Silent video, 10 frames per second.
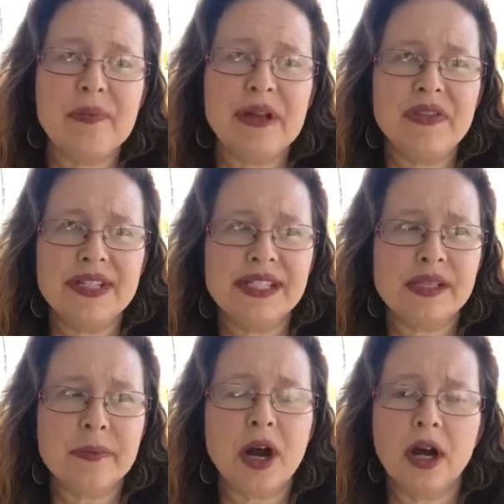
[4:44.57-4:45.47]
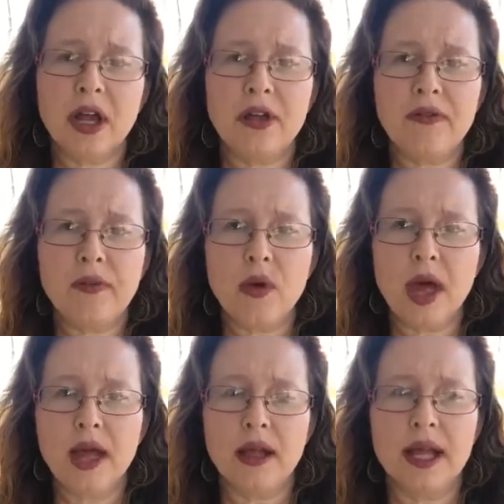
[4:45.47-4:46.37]
But this is a part of
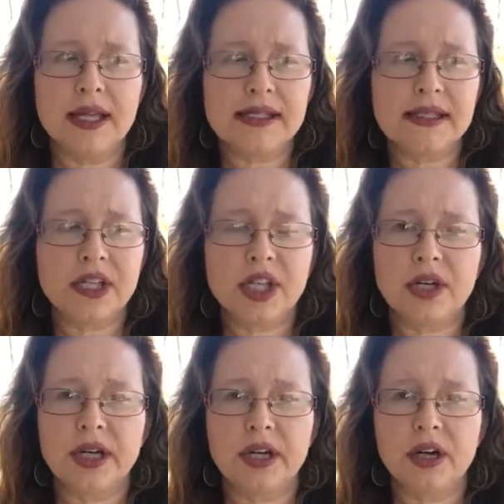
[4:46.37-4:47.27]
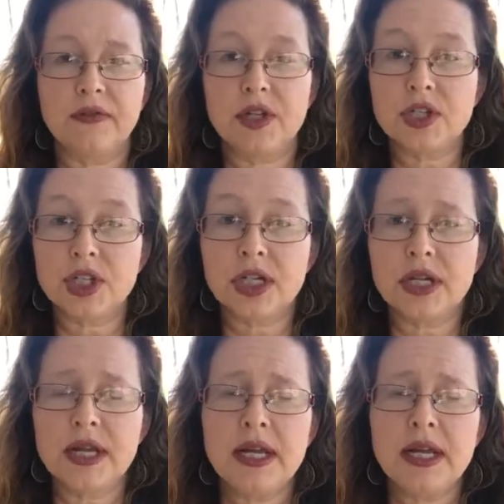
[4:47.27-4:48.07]
us securing our future.